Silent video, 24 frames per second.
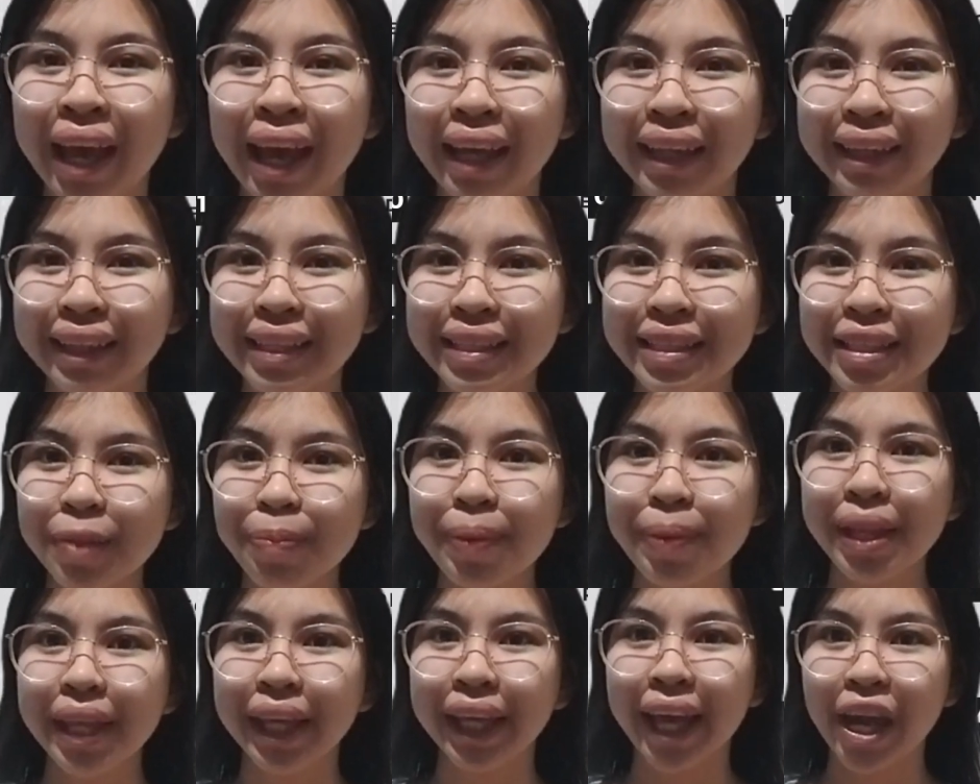this
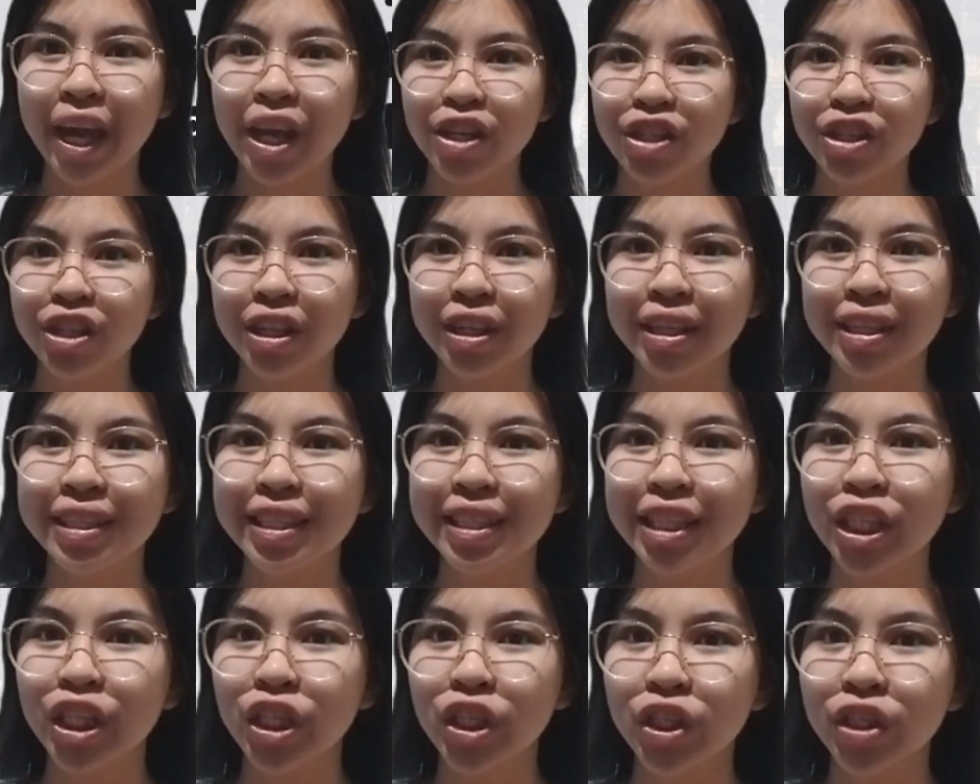application is
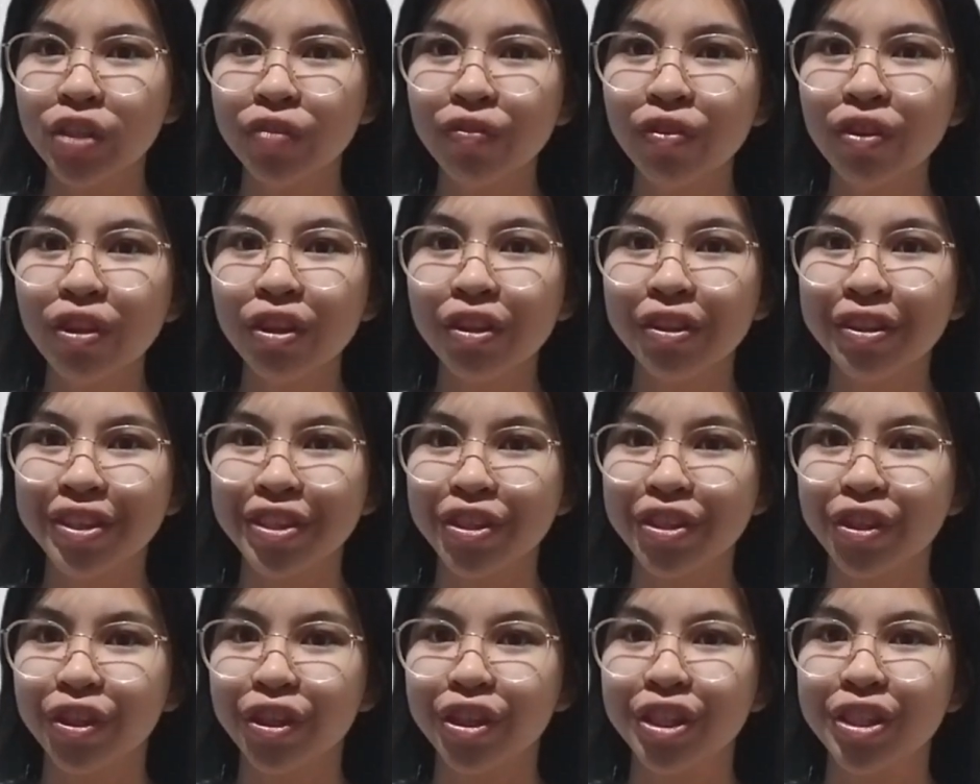a useful
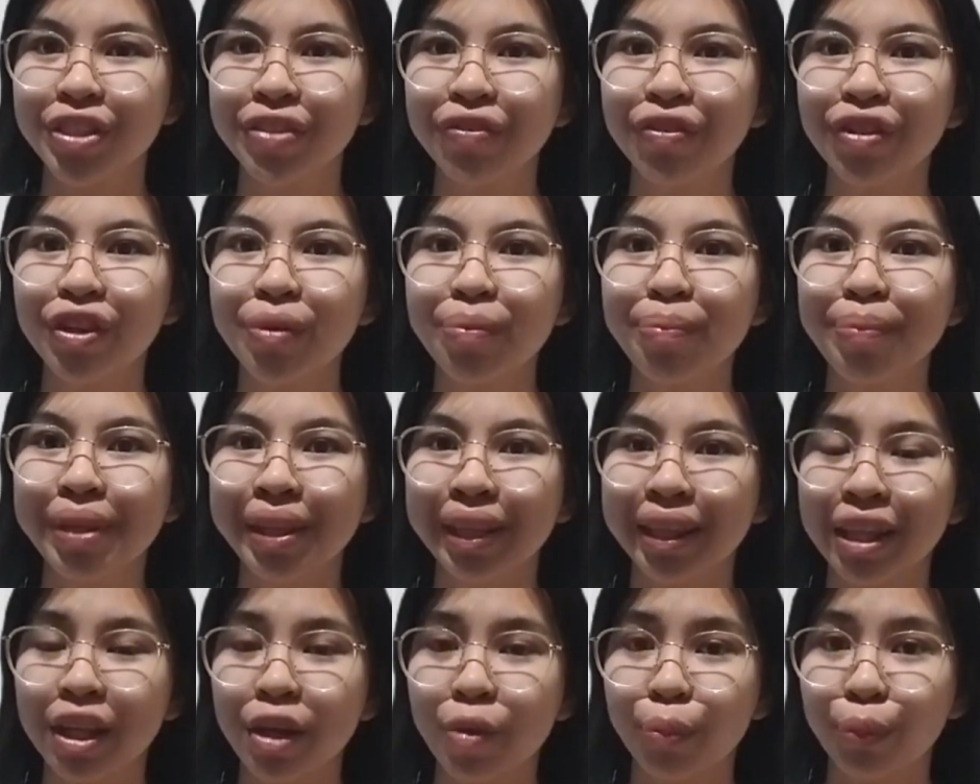resource for
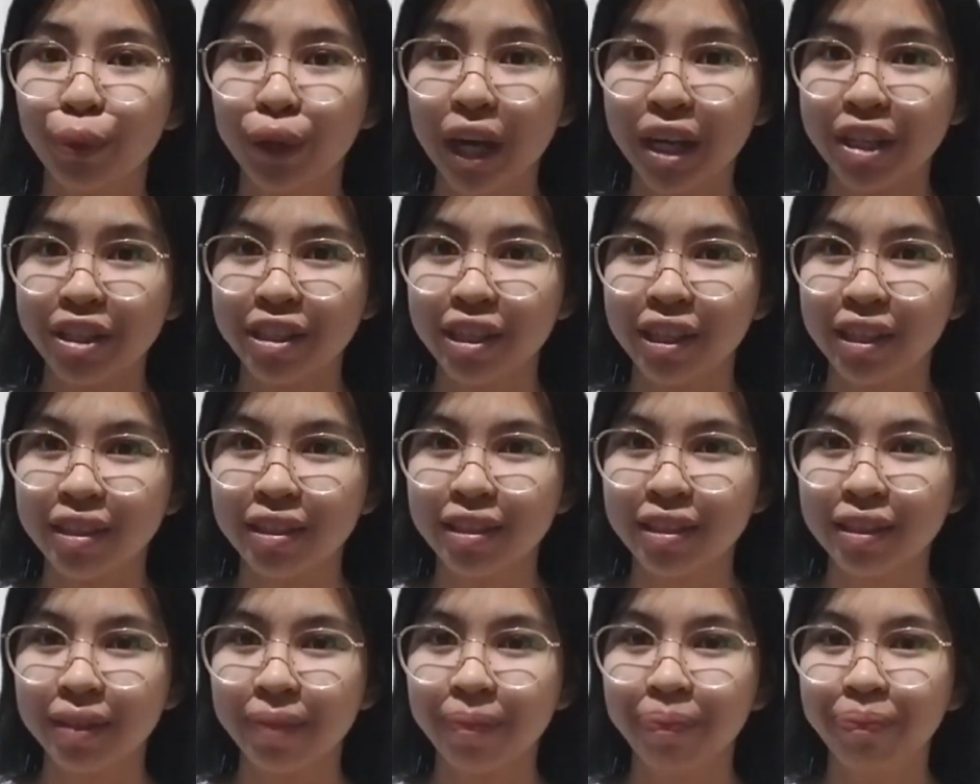building
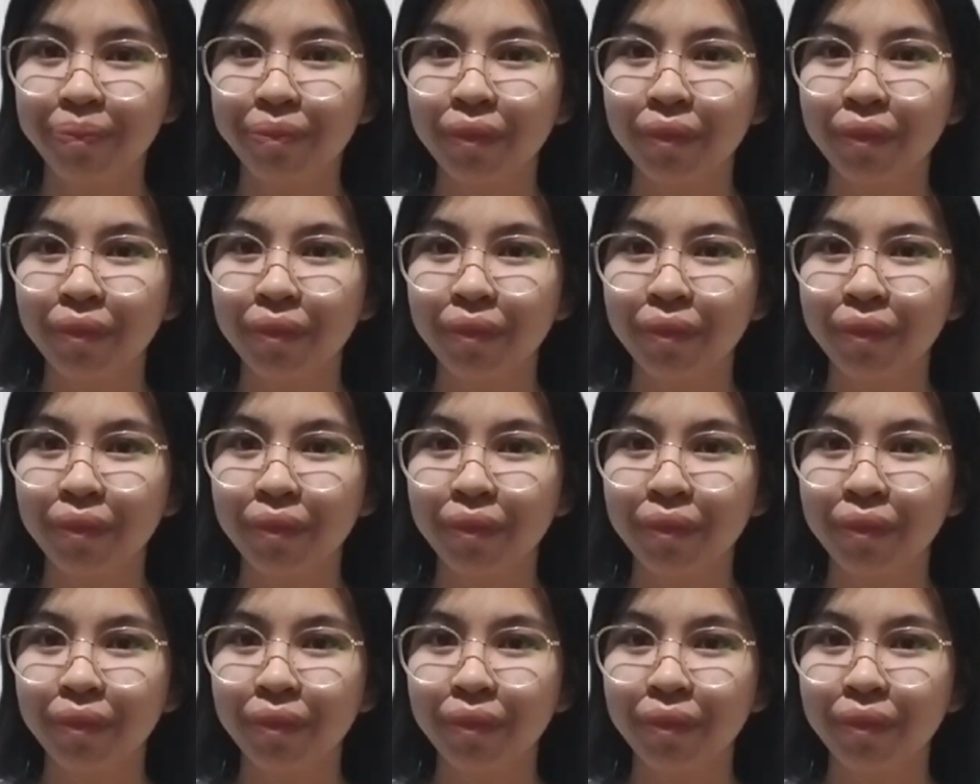projects.